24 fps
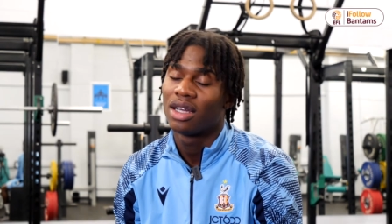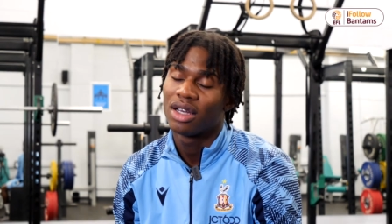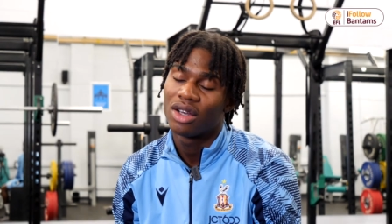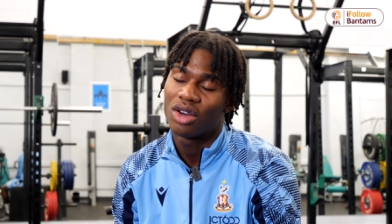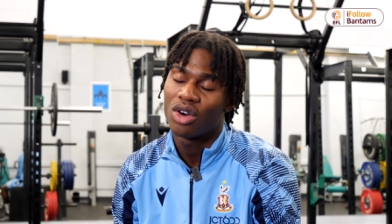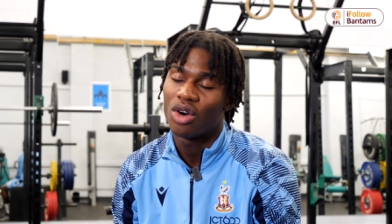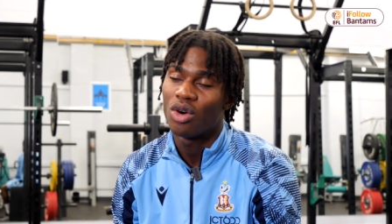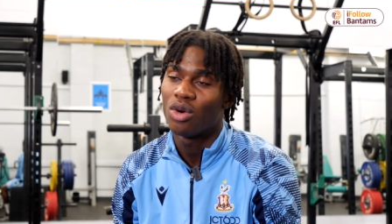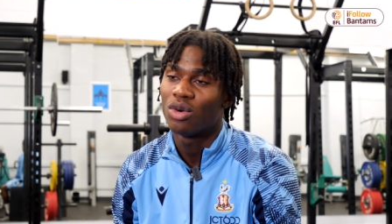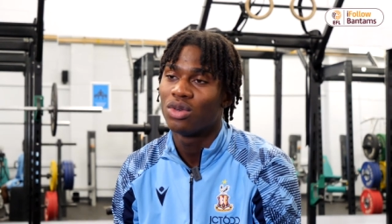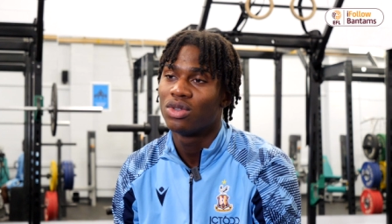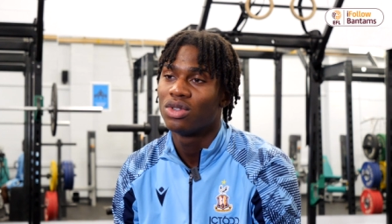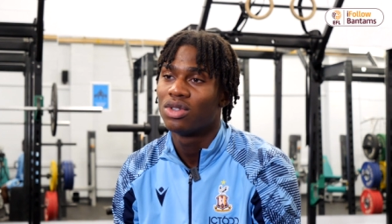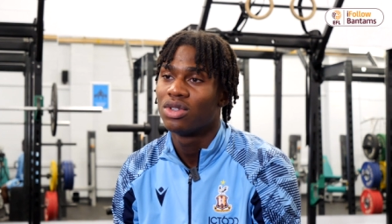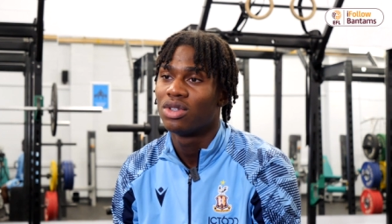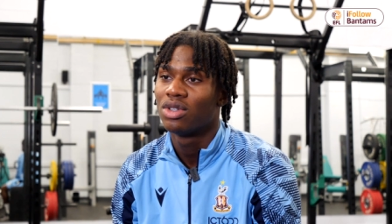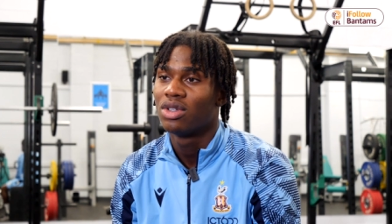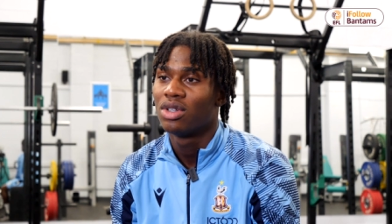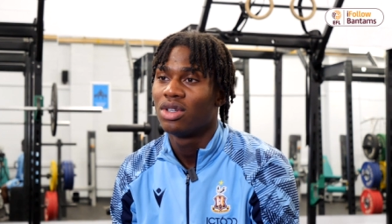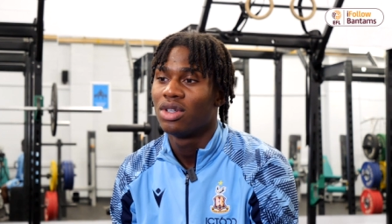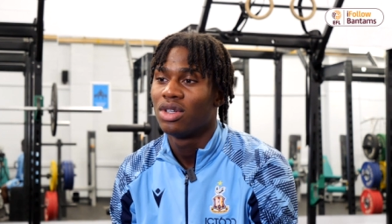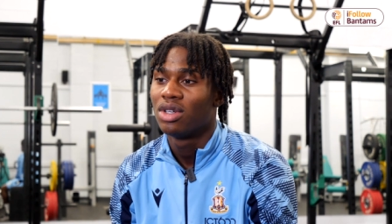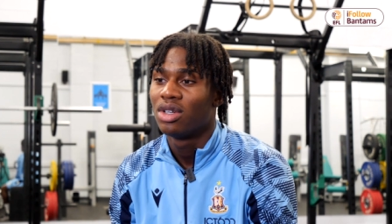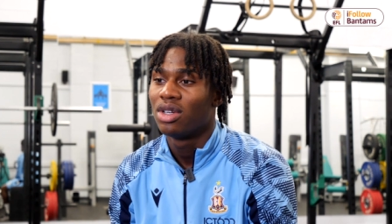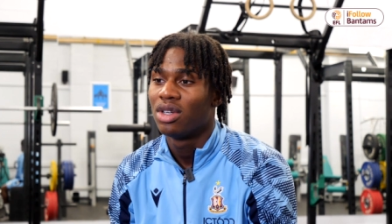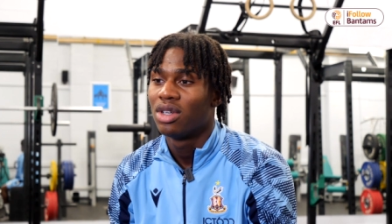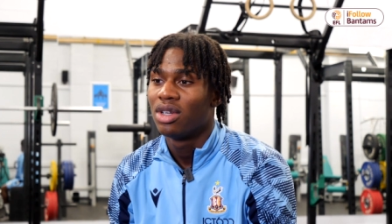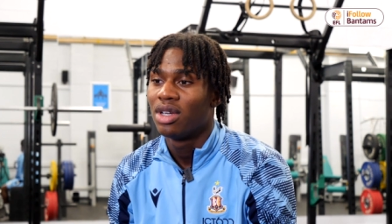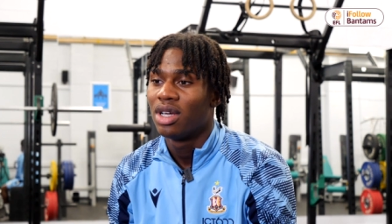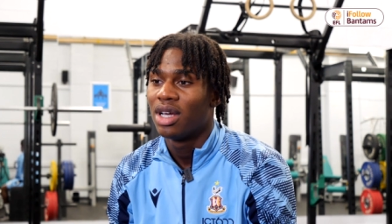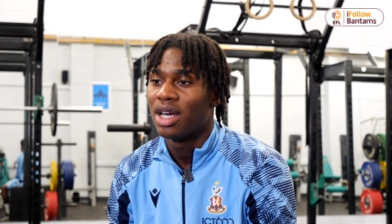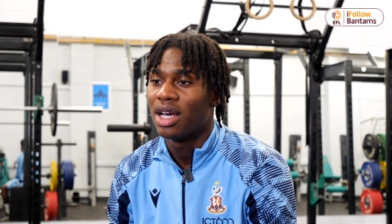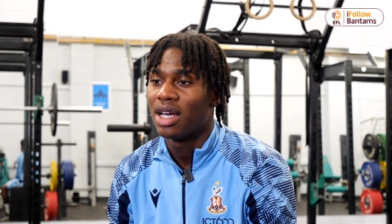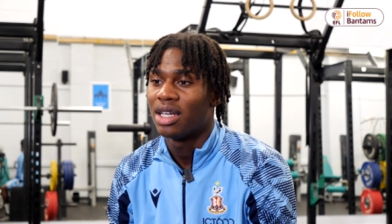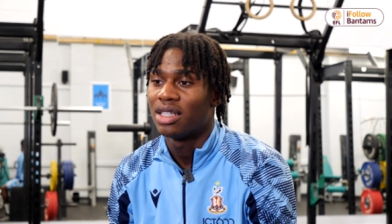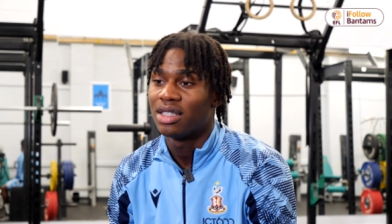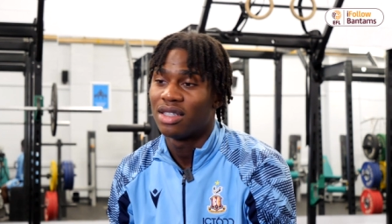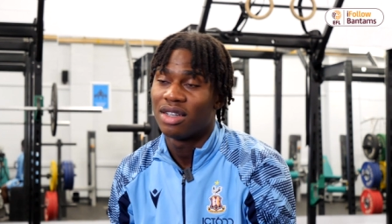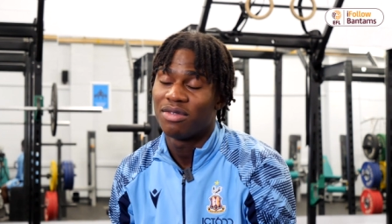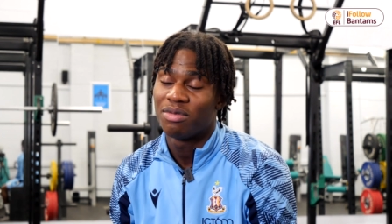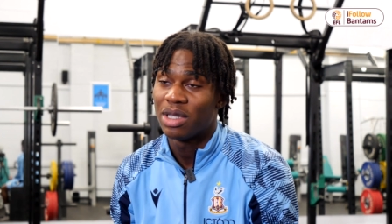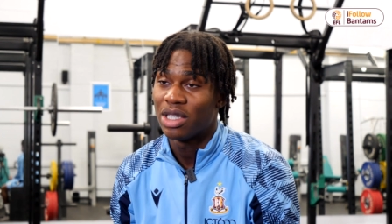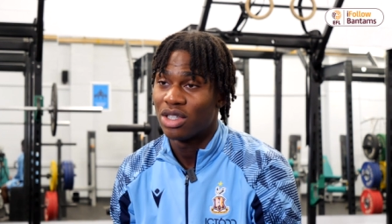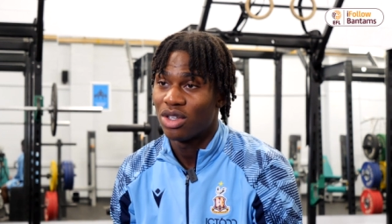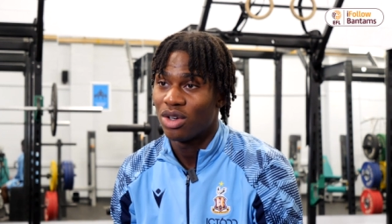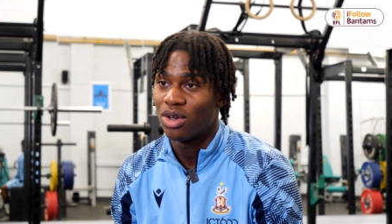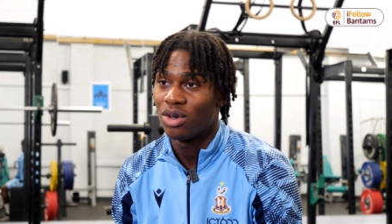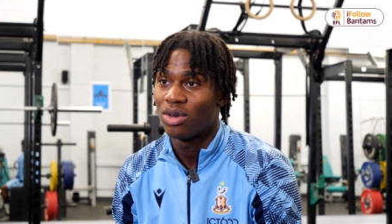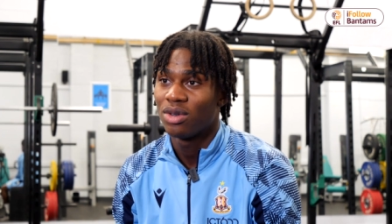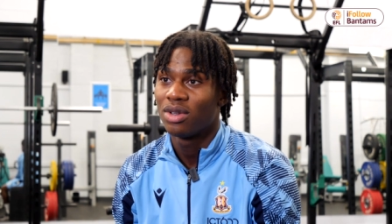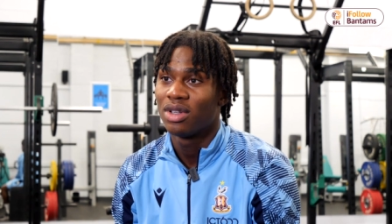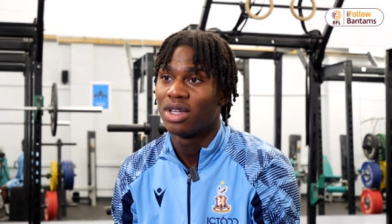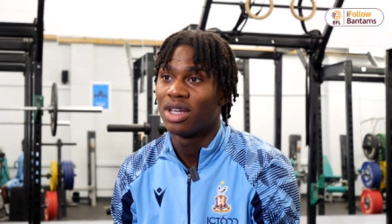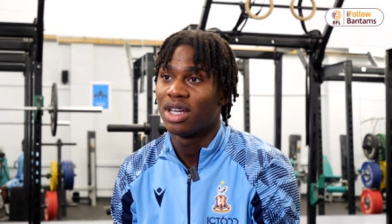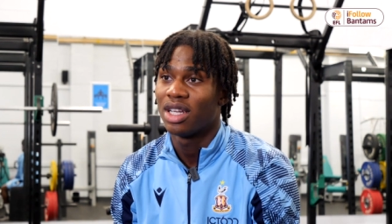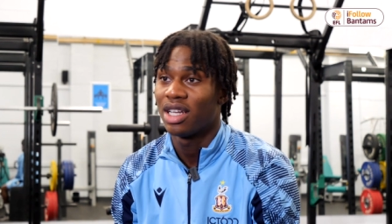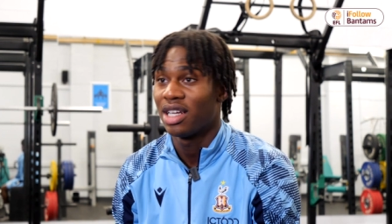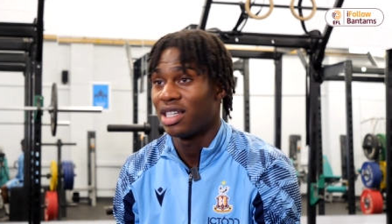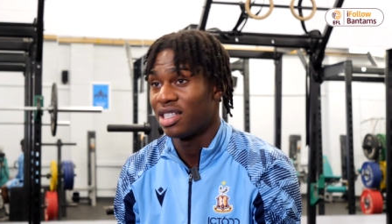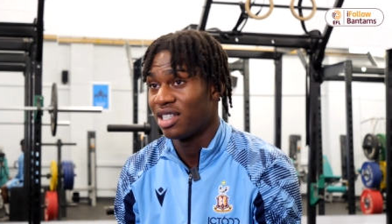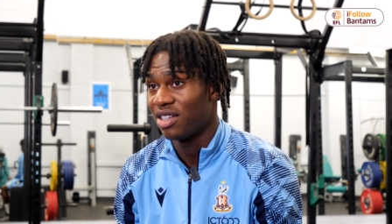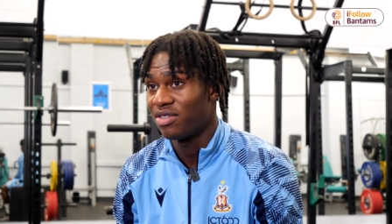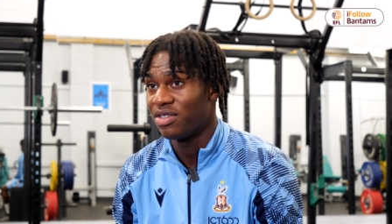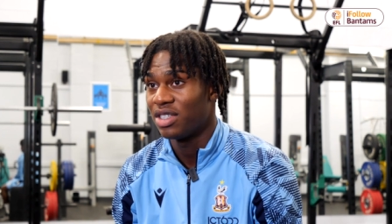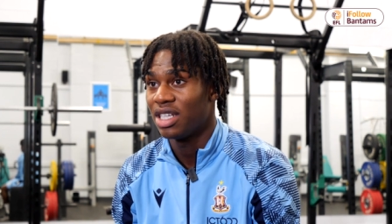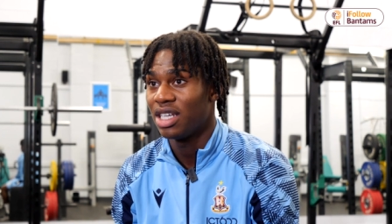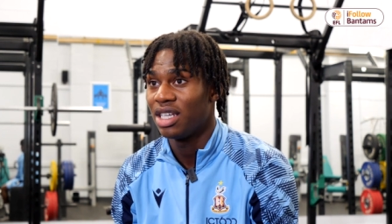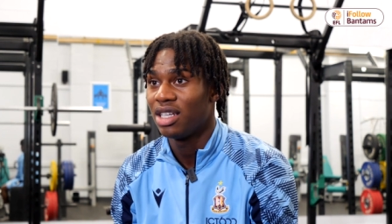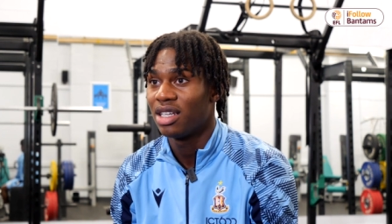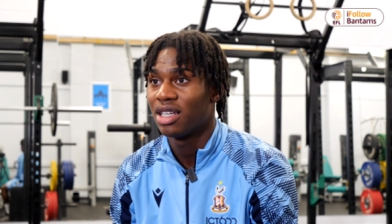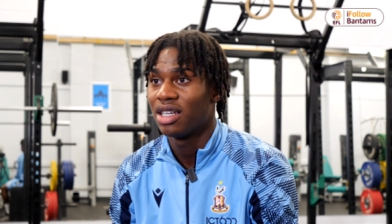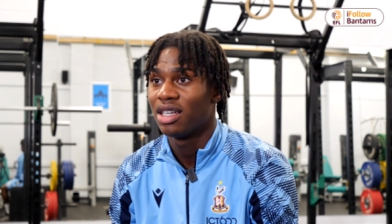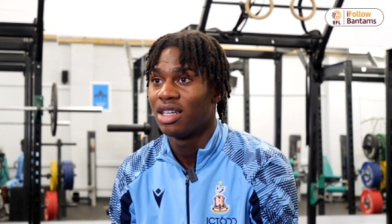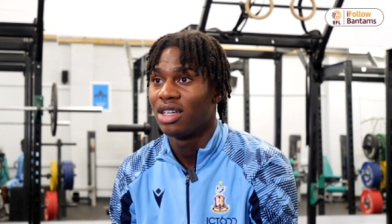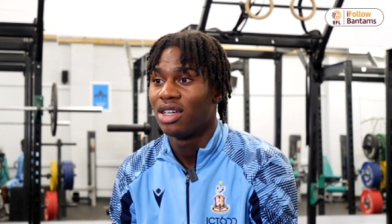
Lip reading: goals, as I've been told and as I've seen.